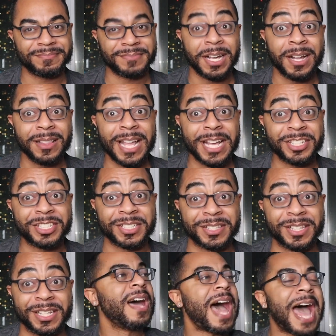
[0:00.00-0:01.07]

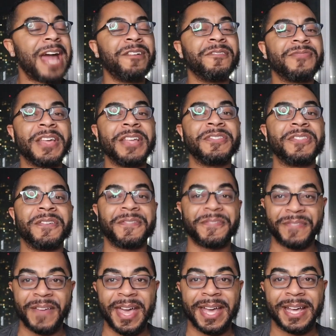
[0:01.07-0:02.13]
Allegedly. I don't think the
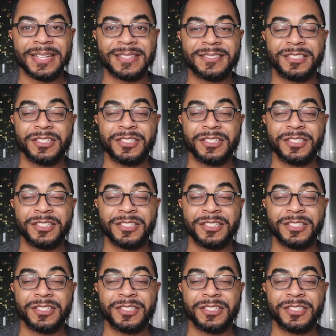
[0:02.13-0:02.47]
feds,